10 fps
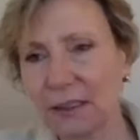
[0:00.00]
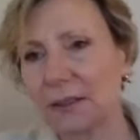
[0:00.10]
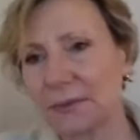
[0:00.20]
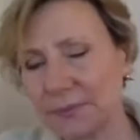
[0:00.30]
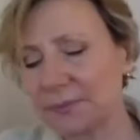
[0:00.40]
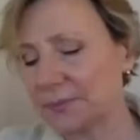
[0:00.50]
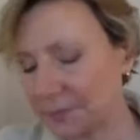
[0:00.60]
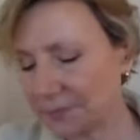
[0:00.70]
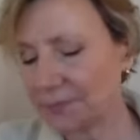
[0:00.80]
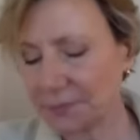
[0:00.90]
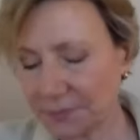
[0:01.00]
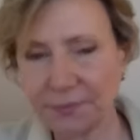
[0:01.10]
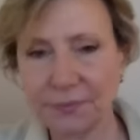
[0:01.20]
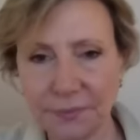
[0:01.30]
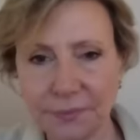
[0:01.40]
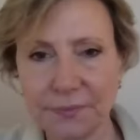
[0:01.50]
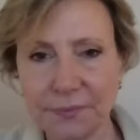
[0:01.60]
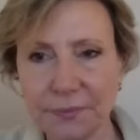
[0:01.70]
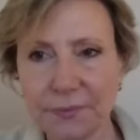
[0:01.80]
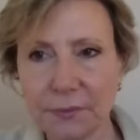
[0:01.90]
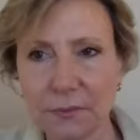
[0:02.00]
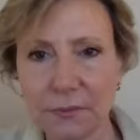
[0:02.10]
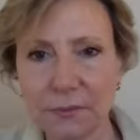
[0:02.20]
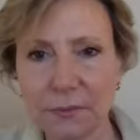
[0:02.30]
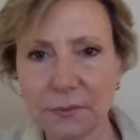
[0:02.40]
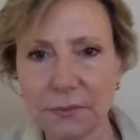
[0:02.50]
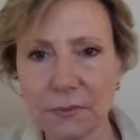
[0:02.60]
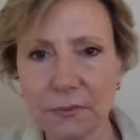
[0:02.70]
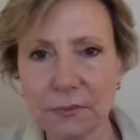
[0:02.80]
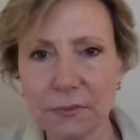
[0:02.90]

by without taking advantage of that old routine. Um, I